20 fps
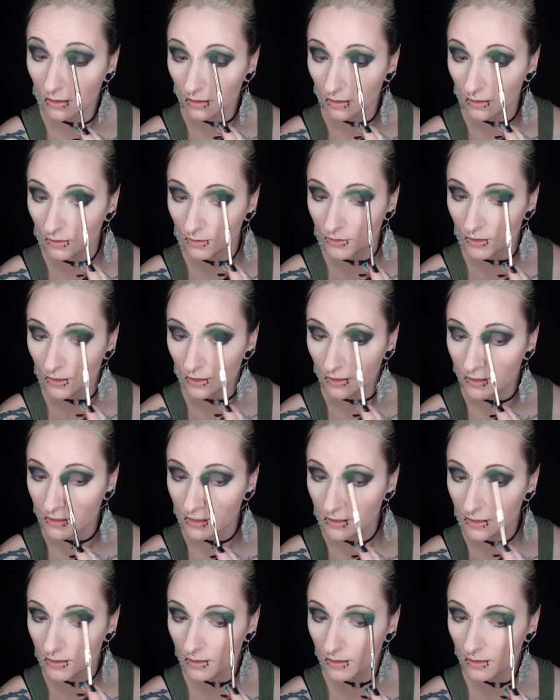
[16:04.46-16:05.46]
And
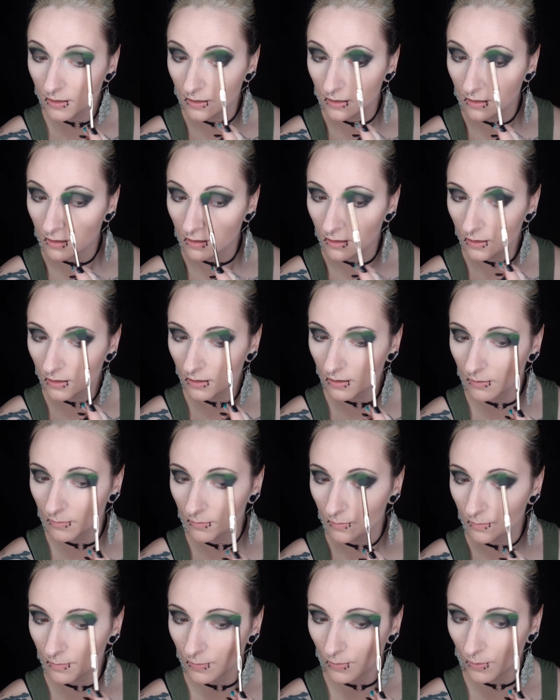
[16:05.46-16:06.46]
just
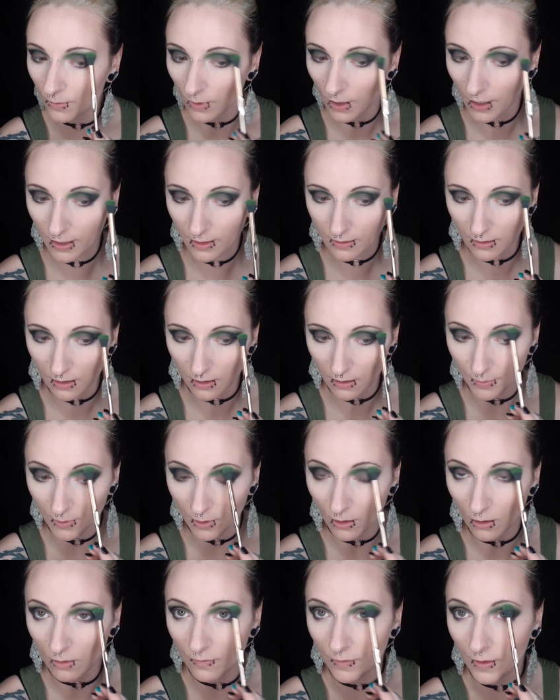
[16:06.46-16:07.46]
brighten up
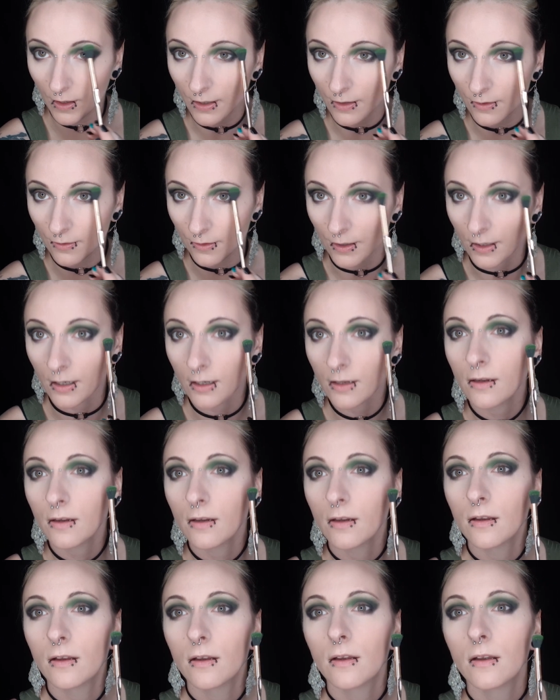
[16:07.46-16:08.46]
all that green